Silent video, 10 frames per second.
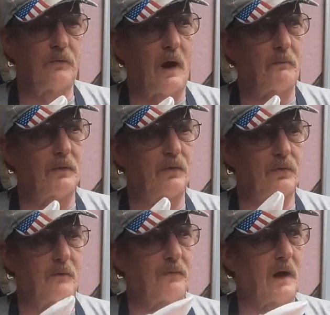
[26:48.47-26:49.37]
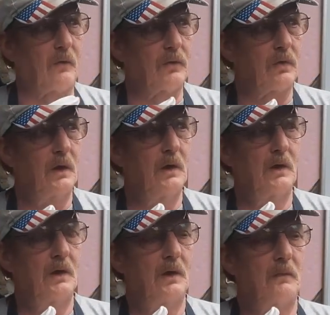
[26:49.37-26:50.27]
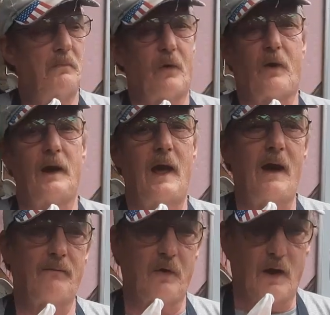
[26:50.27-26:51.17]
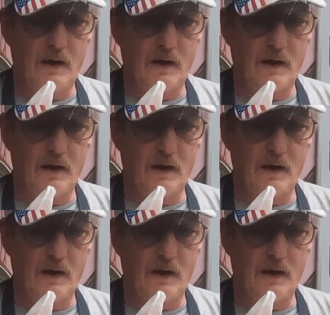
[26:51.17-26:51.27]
drop in the sunflowers. But right after, I